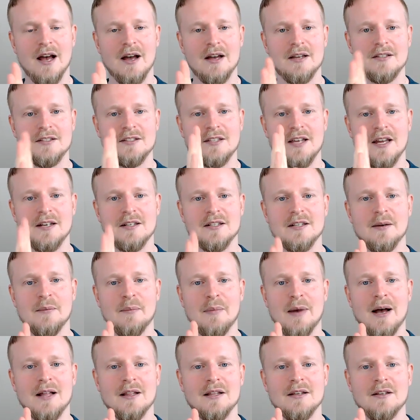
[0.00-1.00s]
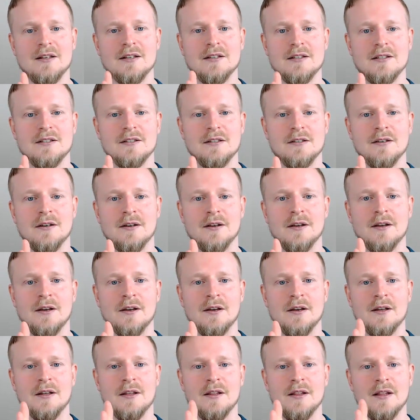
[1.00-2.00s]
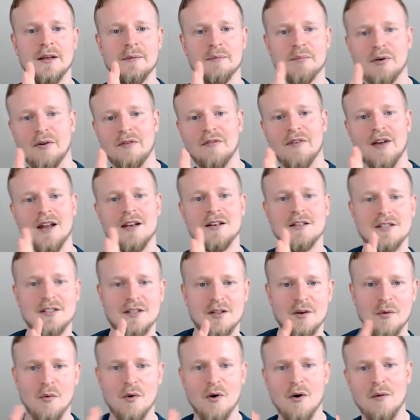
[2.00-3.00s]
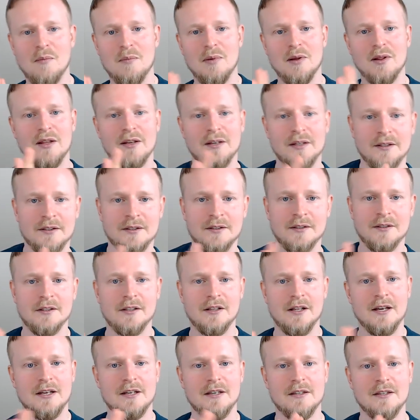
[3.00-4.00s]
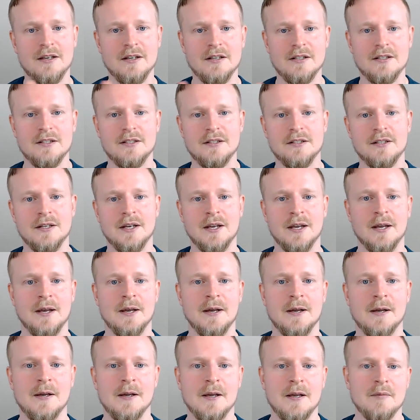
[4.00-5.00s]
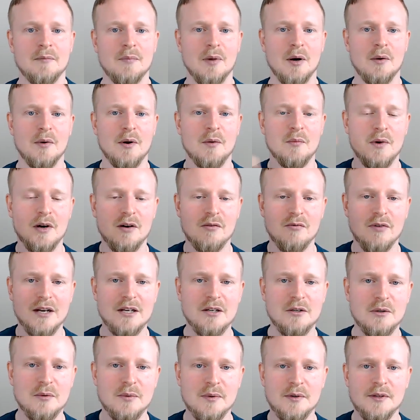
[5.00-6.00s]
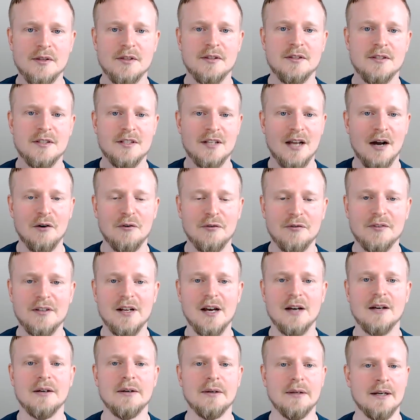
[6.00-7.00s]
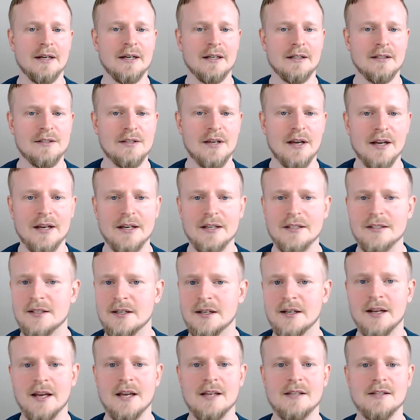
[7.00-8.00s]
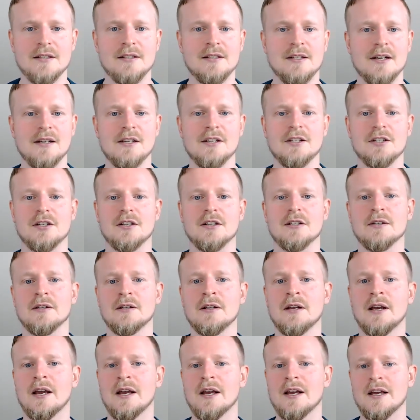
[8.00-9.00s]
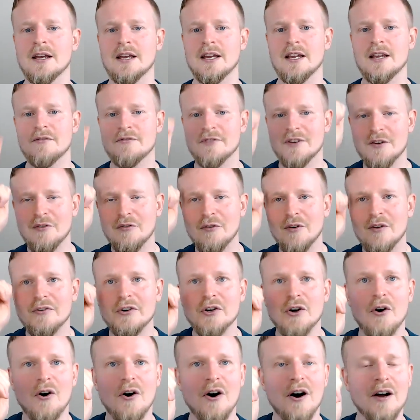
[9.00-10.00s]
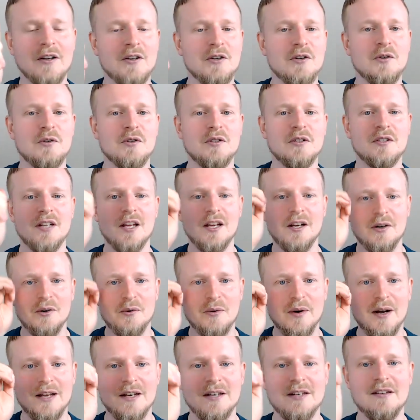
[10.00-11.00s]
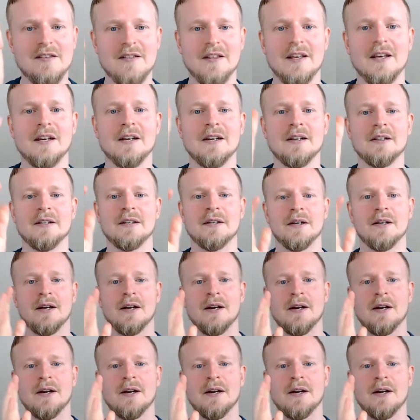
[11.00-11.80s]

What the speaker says: center balance that prevents the wobbling like this. But when we're riddled with self doubt and anxiety and hesitation, even if we've caught a good tailwind there,